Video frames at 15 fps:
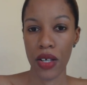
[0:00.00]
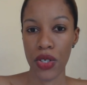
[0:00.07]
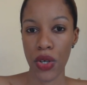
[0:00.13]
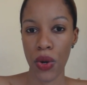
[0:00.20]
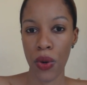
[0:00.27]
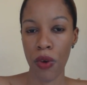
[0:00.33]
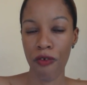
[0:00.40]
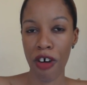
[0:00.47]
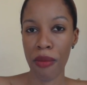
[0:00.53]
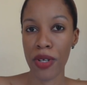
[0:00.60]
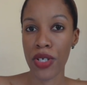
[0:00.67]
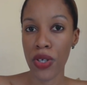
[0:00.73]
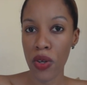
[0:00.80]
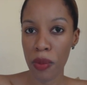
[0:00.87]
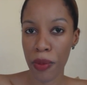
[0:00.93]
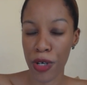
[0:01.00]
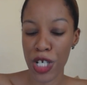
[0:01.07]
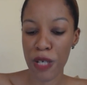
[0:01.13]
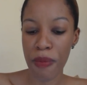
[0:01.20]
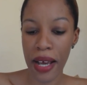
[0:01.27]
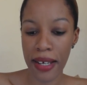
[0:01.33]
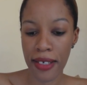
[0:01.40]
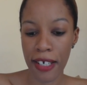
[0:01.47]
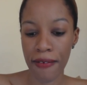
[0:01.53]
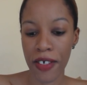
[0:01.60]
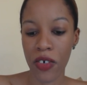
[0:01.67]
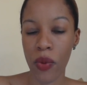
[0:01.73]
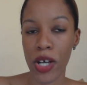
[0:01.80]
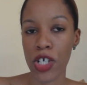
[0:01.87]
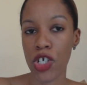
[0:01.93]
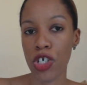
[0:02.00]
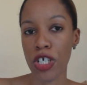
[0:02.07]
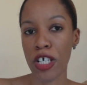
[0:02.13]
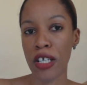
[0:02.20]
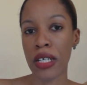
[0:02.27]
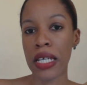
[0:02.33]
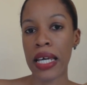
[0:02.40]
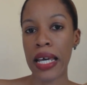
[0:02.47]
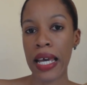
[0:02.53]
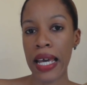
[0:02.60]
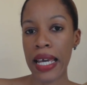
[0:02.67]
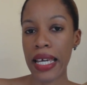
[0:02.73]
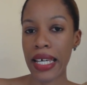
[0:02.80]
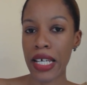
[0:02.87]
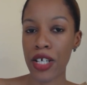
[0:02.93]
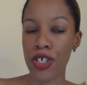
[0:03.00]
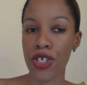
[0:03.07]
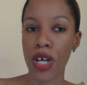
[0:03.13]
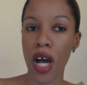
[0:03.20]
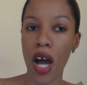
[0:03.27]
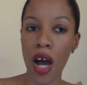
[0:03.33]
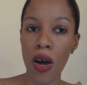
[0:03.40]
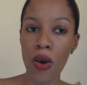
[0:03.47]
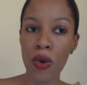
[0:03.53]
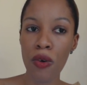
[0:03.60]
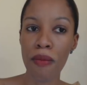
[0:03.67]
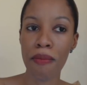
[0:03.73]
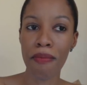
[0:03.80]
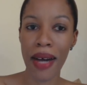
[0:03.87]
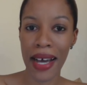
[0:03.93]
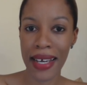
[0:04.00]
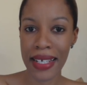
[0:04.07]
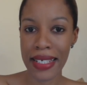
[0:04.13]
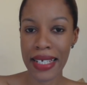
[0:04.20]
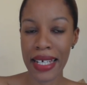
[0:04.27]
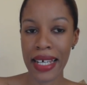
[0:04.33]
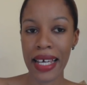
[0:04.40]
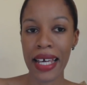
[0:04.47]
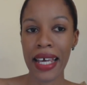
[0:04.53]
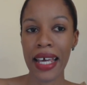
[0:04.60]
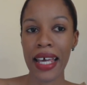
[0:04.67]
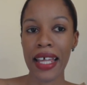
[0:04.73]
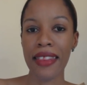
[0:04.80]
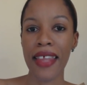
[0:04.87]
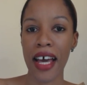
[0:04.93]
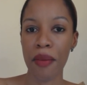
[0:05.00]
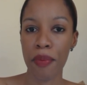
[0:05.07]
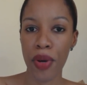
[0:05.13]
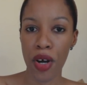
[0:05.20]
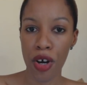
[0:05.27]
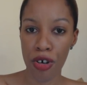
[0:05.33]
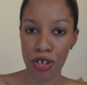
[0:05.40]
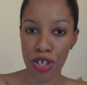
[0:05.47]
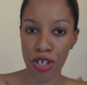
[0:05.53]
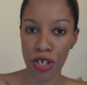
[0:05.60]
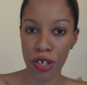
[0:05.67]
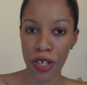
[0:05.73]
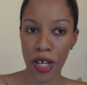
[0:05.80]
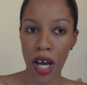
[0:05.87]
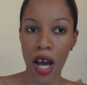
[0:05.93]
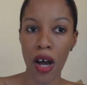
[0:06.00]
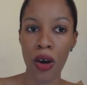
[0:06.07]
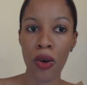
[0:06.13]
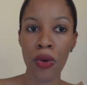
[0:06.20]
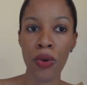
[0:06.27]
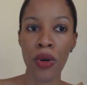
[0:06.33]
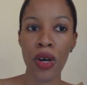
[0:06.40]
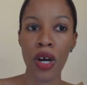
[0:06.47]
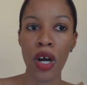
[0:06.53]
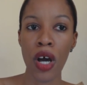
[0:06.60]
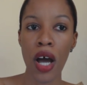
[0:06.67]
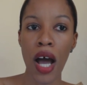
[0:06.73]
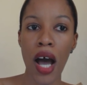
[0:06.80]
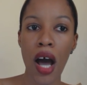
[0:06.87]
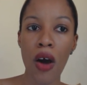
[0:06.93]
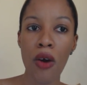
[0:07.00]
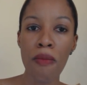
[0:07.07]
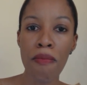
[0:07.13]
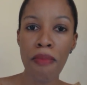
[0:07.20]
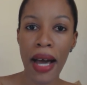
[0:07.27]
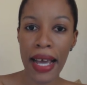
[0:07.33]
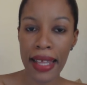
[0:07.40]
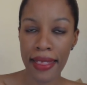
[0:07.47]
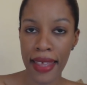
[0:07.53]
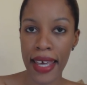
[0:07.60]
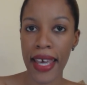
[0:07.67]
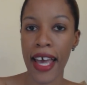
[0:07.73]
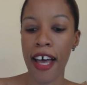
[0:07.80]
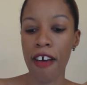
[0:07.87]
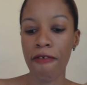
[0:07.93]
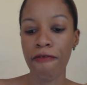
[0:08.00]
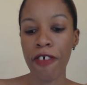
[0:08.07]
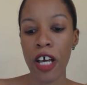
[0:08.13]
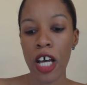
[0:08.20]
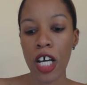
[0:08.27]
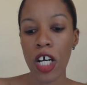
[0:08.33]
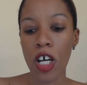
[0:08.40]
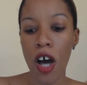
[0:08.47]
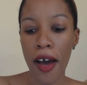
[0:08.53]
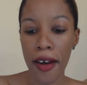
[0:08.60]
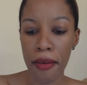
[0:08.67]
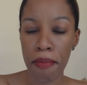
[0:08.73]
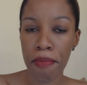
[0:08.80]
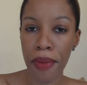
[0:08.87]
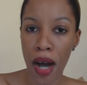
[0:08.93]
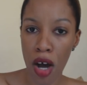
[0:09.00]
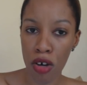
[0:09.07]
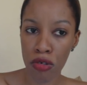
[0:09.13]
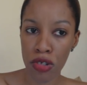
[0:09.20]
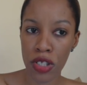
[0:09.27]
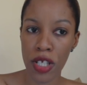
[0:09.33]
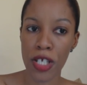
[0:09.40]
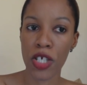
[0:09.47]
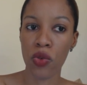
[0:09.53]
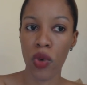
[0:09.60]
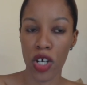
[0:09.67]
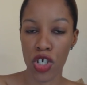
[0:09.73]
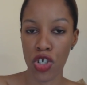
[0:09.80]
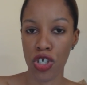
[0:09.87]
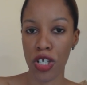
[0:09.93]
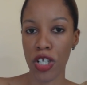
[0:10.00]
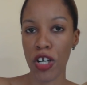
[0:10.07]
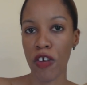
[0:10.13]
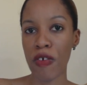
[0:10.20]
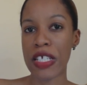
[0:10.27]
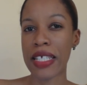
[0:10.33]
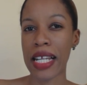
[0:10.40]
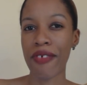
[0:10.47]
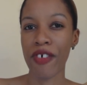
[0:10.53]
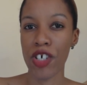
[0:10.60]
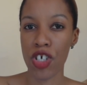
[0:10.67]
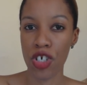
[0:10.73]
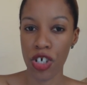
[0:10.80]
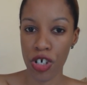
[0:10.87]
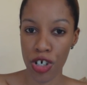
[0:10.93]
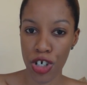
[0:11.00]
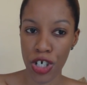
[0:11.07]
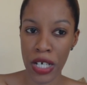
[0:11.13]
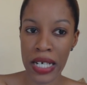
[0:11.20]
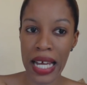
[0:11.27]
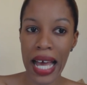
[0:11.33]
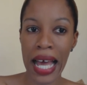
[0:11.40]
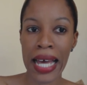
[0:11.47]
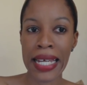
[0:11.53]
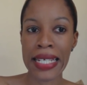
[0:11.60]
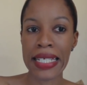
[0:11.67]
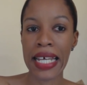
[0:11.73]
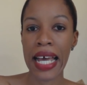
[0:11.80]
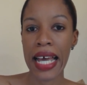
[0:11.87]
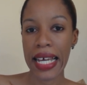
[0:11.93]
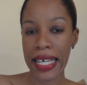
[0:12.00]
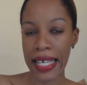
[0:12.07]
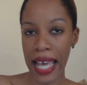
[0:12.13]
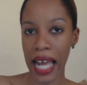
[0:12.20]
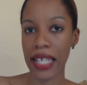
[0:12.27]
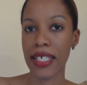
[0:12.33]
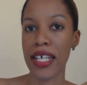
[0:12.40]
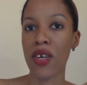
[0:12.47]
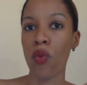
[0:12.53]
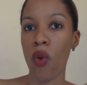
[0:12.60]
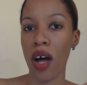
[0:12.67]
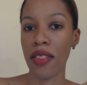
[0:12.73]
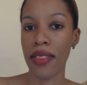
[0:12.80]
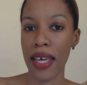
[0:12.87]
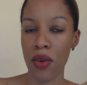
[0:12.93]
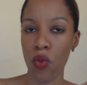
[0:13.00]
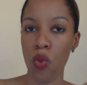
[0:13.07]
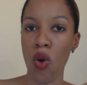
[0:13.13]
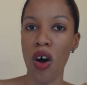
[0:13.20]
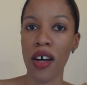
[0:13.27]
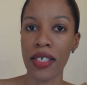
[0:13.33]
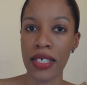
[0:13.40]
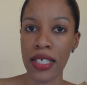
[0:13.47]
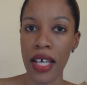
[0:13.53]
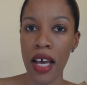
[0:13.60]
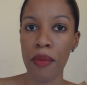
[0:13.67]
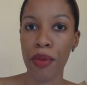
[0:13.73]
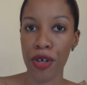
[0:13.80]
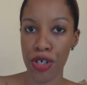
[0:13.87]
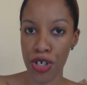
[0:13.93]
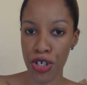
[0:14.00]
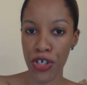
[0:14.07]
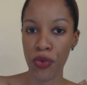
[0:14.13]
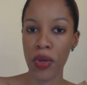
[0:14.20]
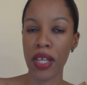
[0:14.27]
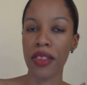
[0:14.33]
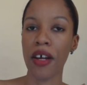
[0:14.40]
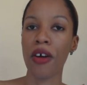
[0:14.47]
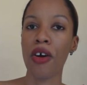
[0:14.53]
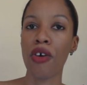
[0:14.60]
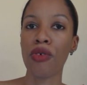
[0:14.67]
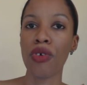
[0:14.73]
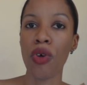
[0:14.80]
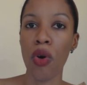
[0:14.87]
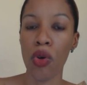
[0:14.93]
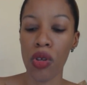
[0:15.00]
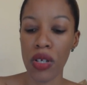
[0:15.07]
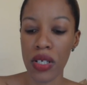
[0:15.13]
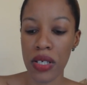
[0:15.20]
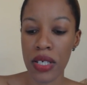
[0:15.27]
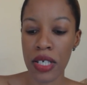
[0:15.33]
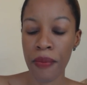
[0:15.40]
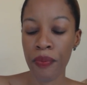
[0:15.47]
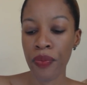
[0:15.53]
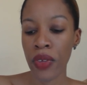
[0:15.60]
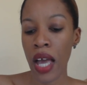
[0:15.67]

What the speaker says: So from a soul perspective, the question is, how might that person, how might they have gone about this question of self-assertion and getting what they want, pursuing their own goals?